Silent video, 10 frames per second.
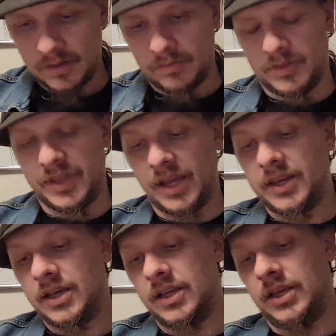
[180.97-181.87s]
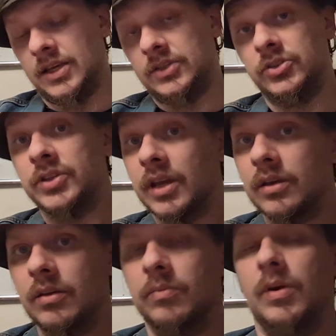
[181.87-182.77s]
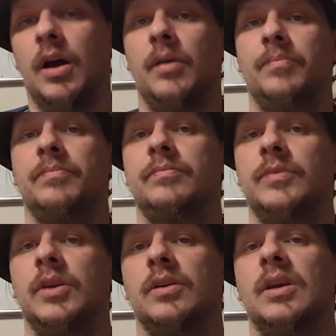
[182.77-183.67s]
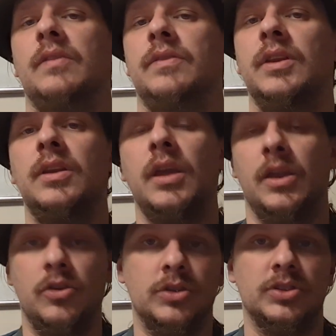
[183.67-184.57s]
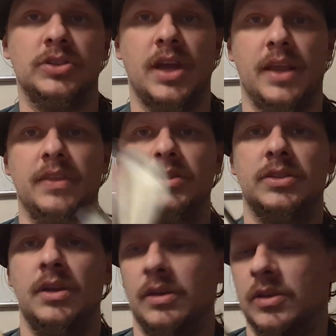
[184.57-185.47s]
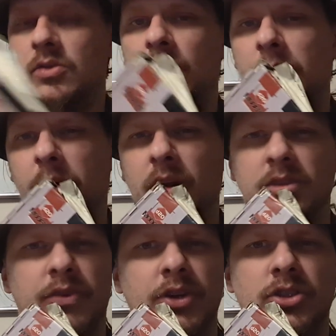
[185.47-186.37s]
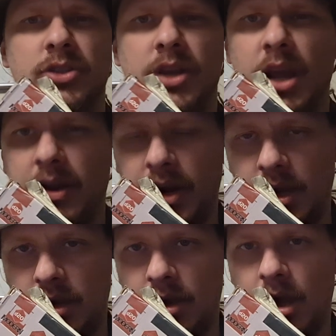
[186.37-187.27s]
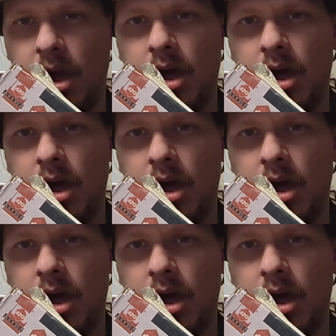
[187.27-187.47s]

the idea is you take a kind of D&D, and you can just set it. And this D20 Modern is very generic,